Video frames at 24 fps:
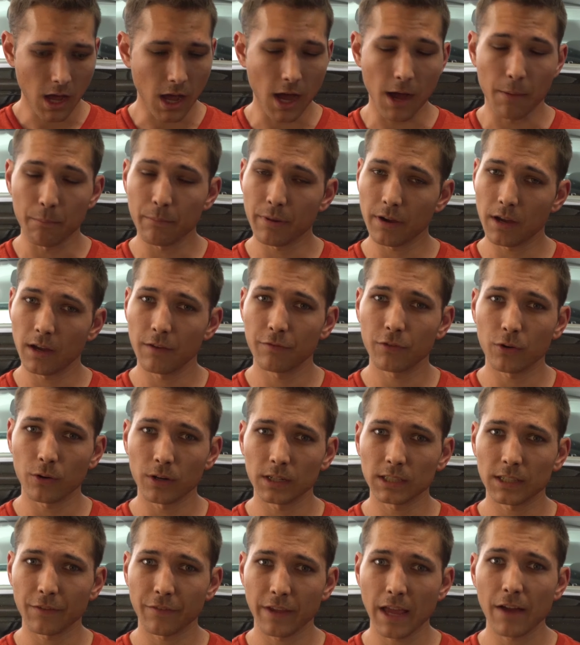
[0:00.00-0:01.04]
Um, but of
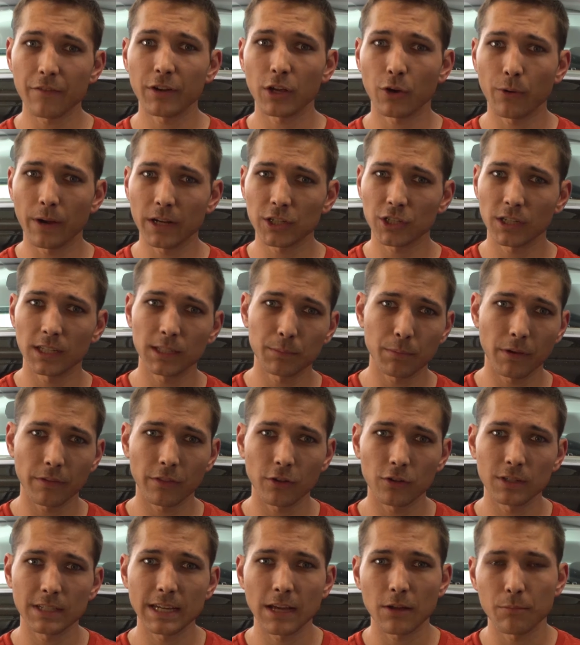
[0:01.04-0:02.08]
course, if you have any questions,
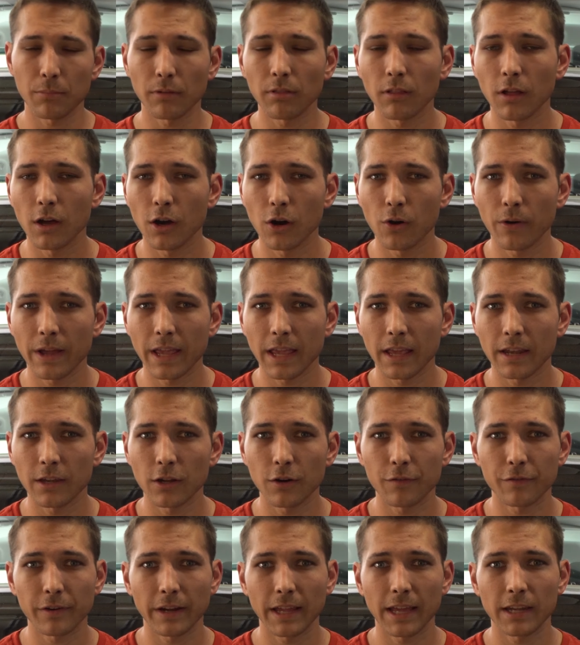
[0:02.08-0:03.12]
put those down below and
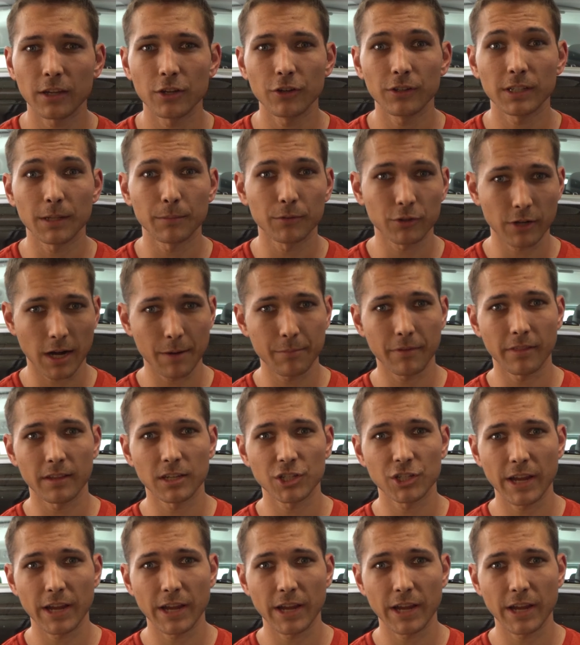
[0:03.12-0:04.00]
don't forget to subscribe to the